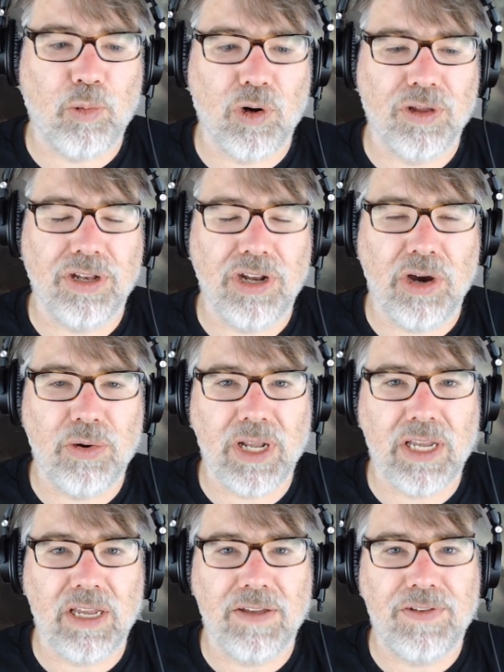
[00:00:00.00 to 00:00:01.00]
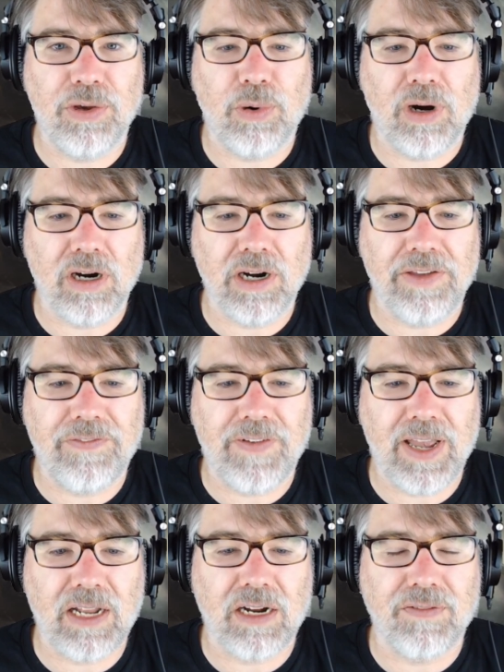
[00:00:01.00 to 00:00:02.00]
worth noting if you are a
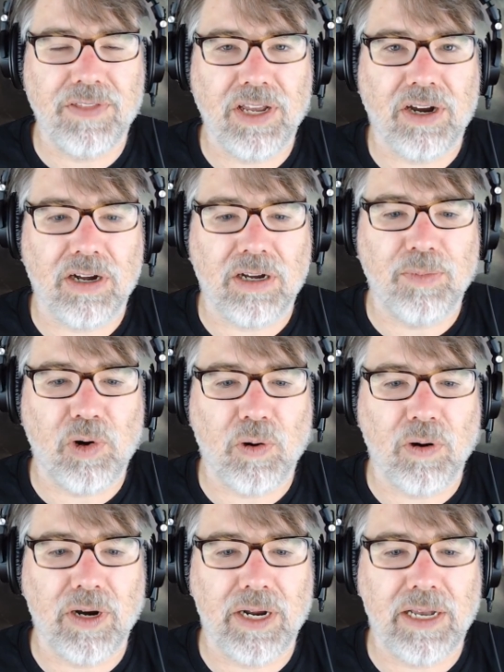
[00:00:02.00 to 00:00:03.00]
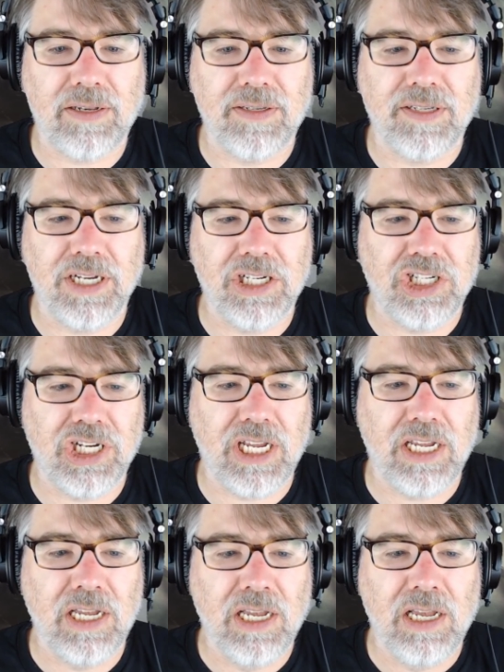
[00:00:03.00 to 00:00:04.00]
fan of the Arkham Horror LCG.